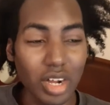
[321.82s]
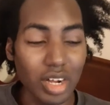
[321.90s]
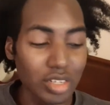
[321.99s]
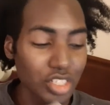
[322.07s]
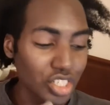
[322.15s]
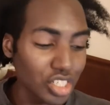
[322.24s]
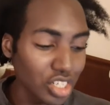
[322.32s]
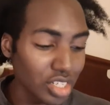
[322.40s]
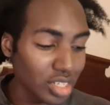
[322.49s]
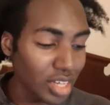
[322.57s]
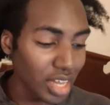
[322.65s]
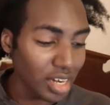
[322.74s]
She
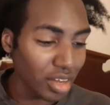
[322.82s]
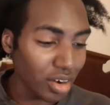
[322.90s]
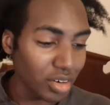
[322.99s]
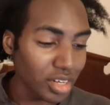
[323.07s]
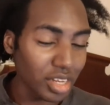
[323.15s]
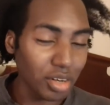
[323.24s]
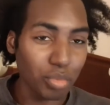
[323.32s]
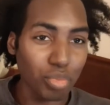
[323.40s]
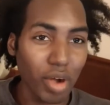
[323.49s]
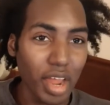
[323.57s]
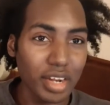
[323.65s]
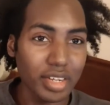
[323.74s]
getting her dental
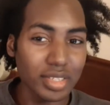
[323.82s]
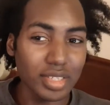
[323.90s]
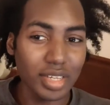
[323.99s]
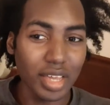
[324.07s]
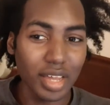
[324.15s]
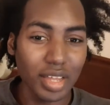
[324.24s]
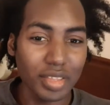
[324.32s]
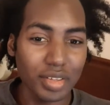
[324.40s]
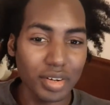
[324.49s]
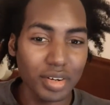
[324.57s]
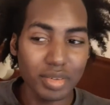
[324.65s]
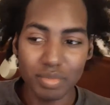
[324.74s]
practice
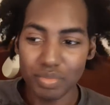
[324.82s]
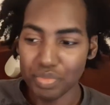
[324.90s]
together.